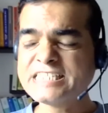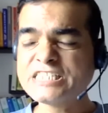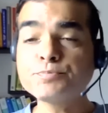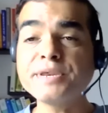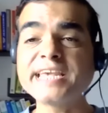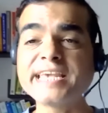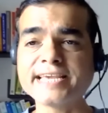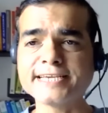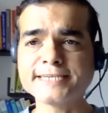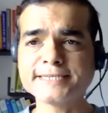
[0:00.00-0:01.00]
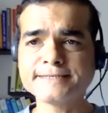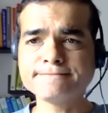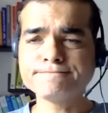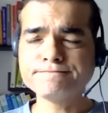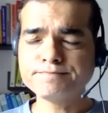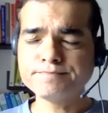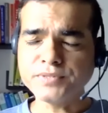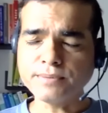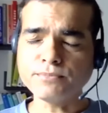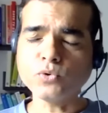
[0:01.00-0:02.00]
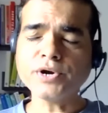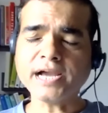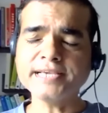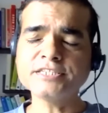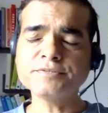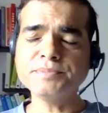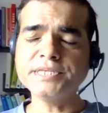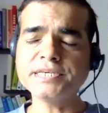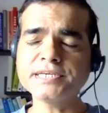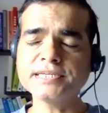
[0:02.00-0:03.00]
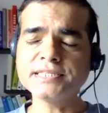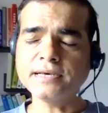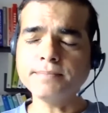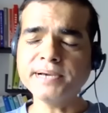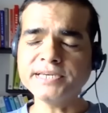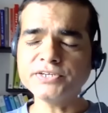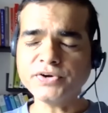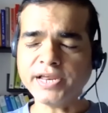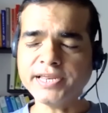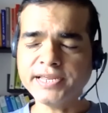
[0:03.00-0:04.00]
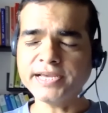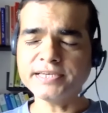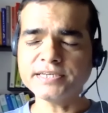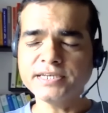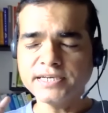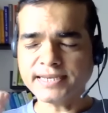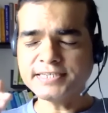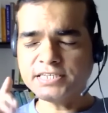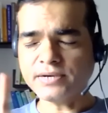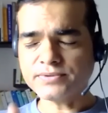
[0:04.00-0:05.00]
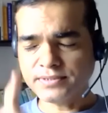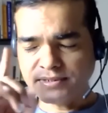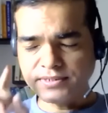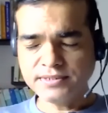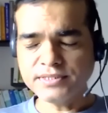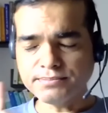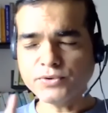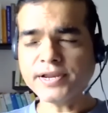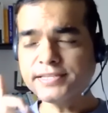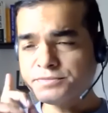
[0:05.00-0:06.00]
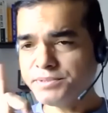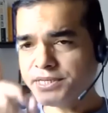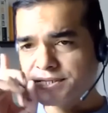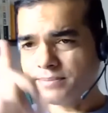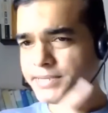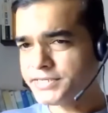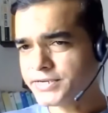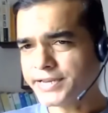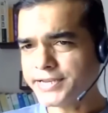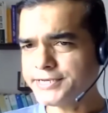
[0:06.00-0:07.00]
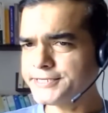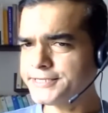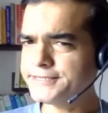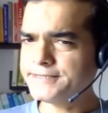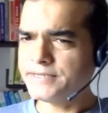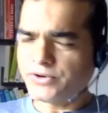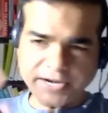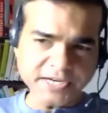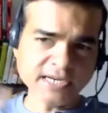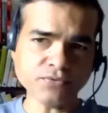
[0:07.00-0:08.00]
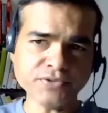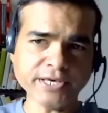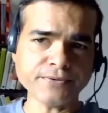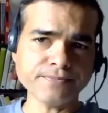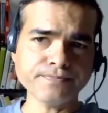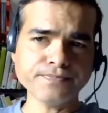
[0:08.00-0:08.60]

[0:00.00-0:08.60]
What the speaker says: Speaking. The more I speak, the better I get. Write it down. The more I speak, the better I get. Write it down there.